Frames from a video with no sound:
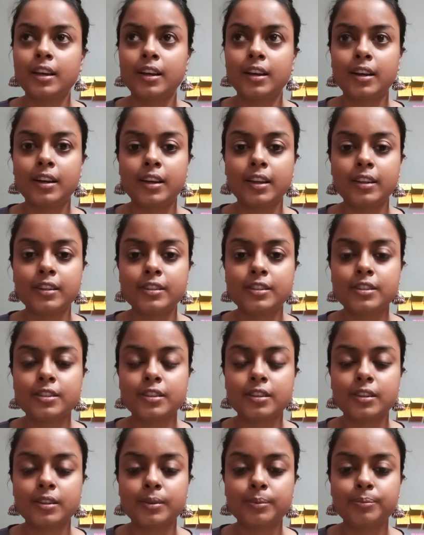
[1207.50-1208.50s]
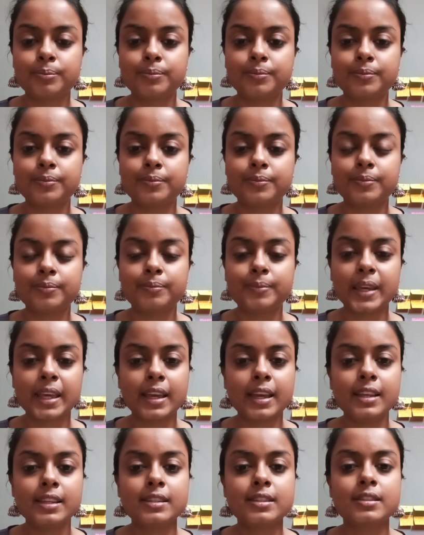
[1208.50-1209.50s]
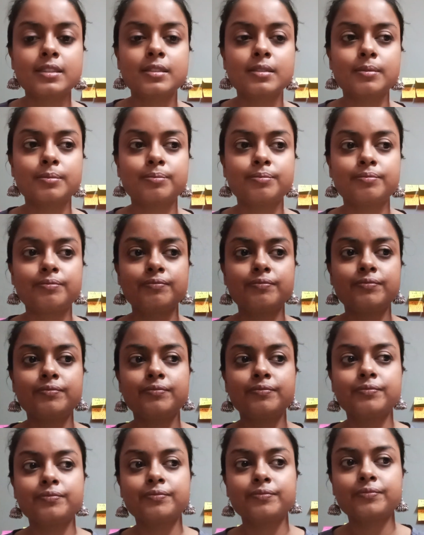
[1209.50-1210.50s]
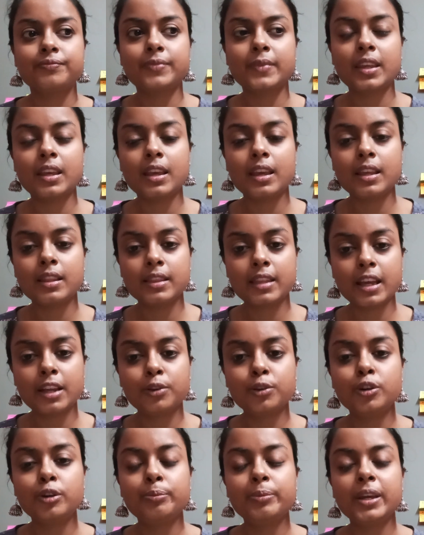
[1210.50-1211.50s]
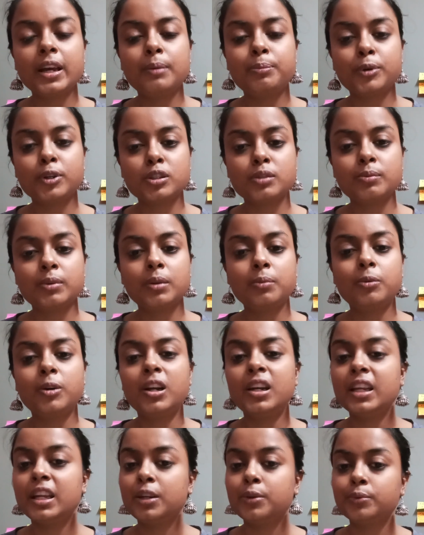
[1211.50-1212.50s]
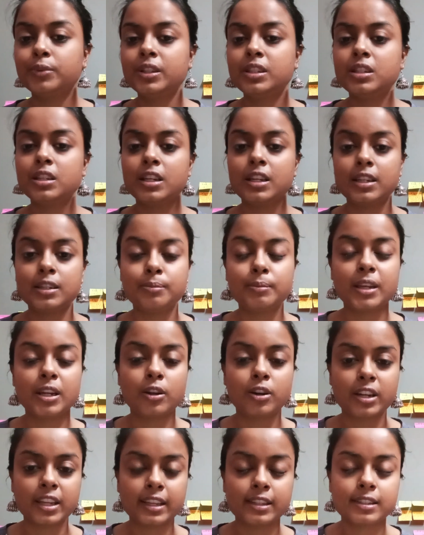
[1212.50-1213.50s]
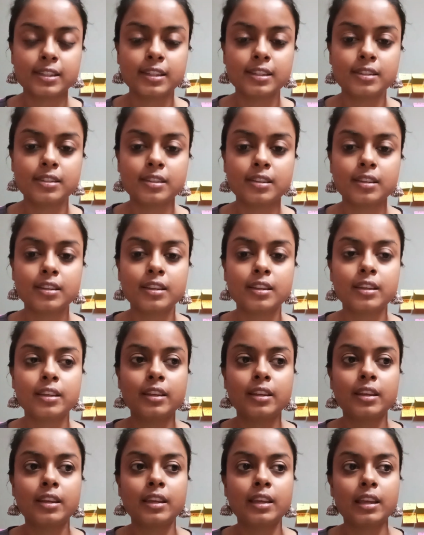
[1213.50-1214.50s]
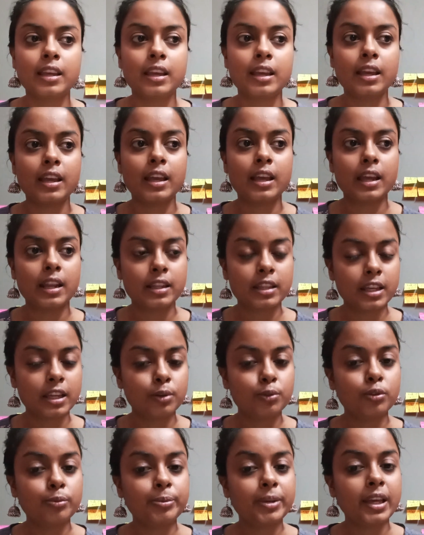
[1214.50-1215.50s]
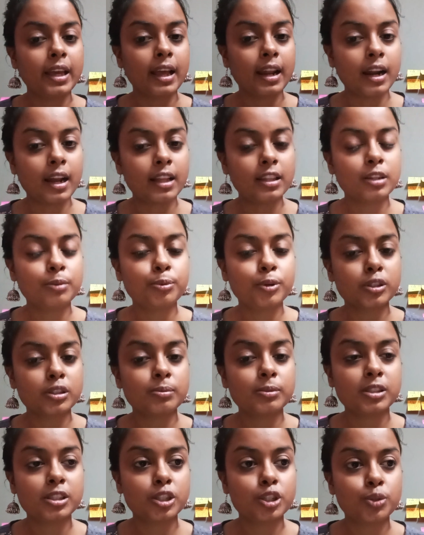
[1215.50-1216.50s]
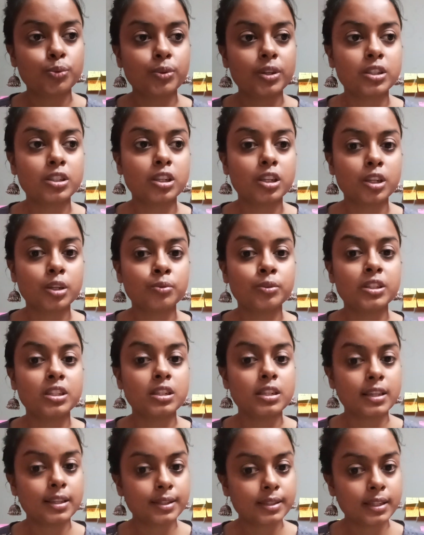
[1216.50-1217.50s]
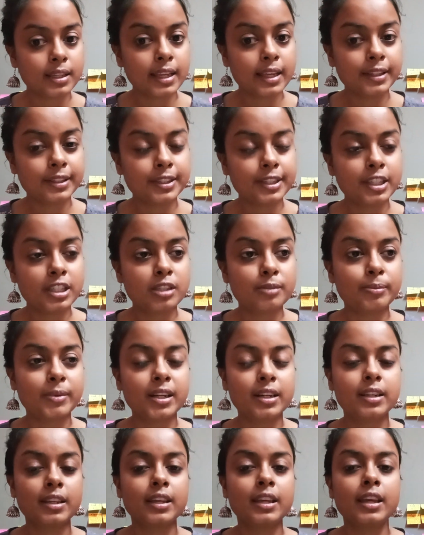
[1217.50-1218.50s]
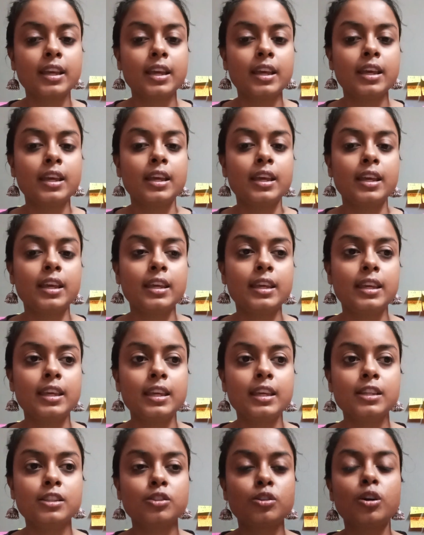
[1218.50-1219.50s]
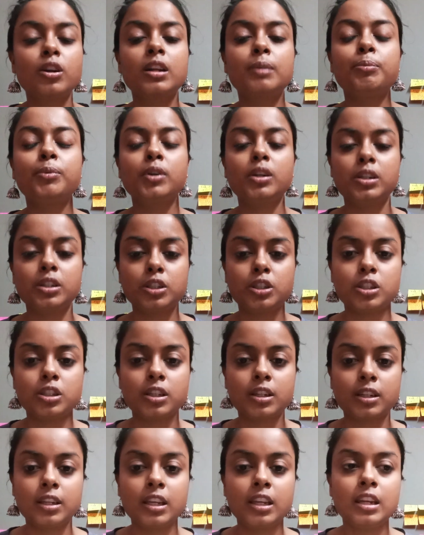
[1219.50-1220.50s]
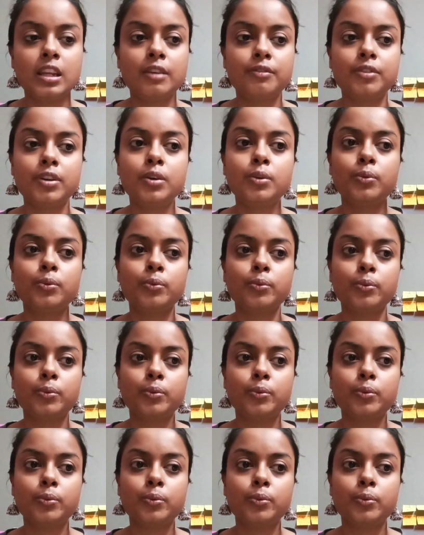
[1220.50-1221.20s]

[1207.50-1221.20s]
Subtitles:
and because there could be a possible world in which it may not exist. There could be another possible situation in which Nixon exists, but he is not a politician. He never